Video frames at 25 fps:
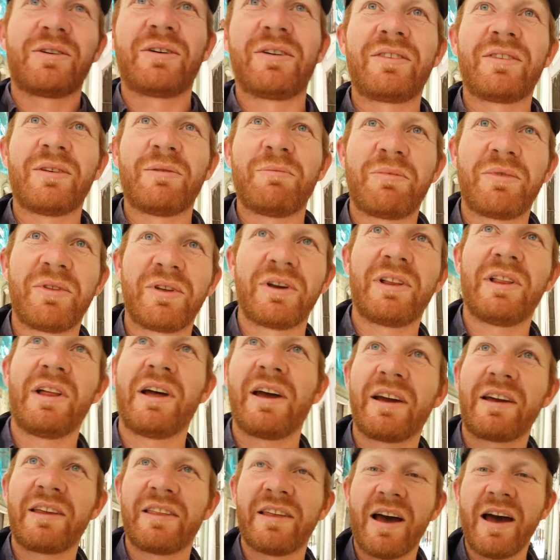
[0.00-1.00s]
or something
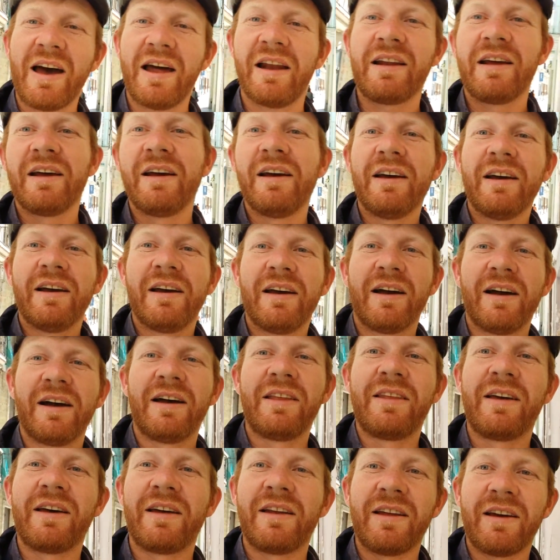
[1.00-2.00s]
like that,
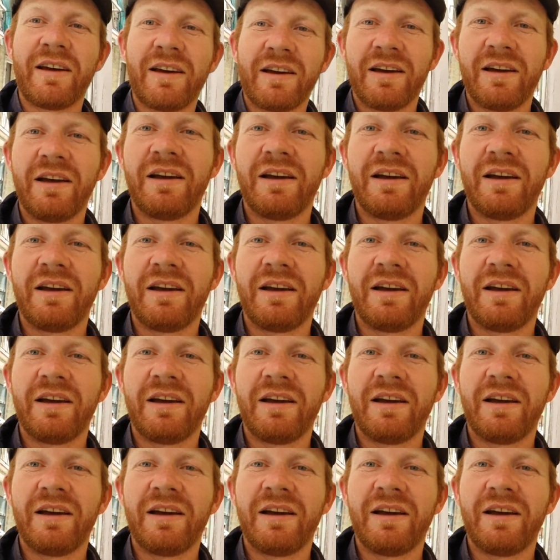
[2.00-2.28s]
and then